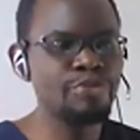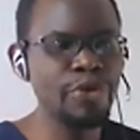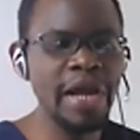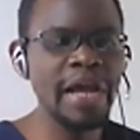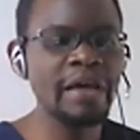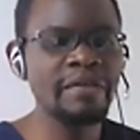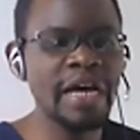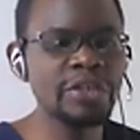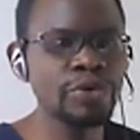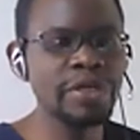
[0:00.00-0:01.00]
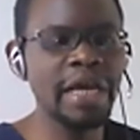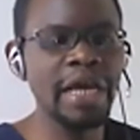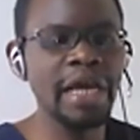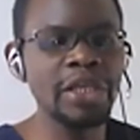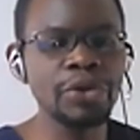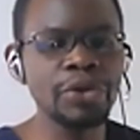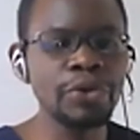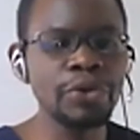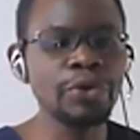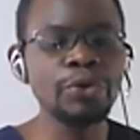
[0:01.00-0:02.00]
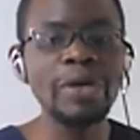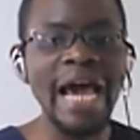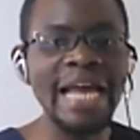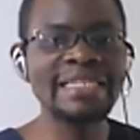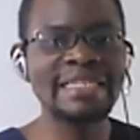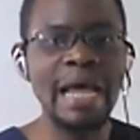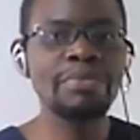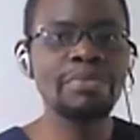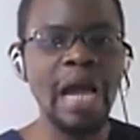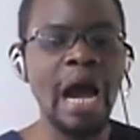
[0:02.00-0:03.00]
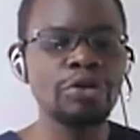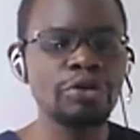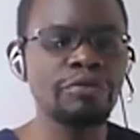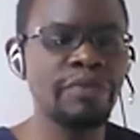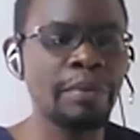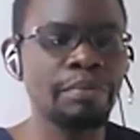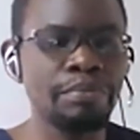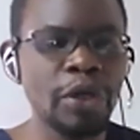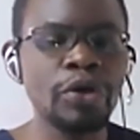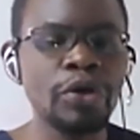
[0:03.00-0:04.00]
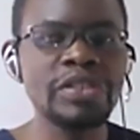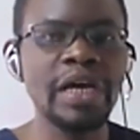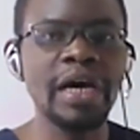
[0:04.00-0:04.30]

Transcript: pray that today you learn something out of them, because